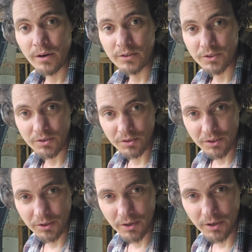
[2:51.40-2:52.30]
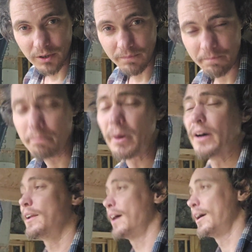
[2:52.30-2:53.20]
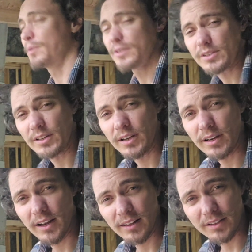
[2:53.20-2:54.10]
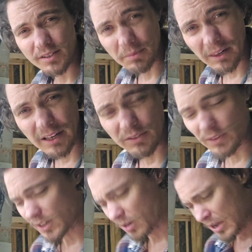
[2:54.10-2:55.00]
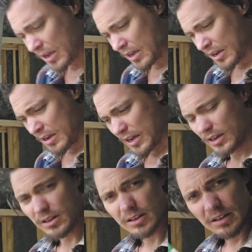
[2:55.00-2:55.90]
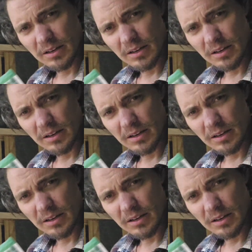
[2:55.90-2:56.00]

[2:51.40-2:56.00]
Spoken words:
Onions are still cooking, but I want to say, I listened to my last video, and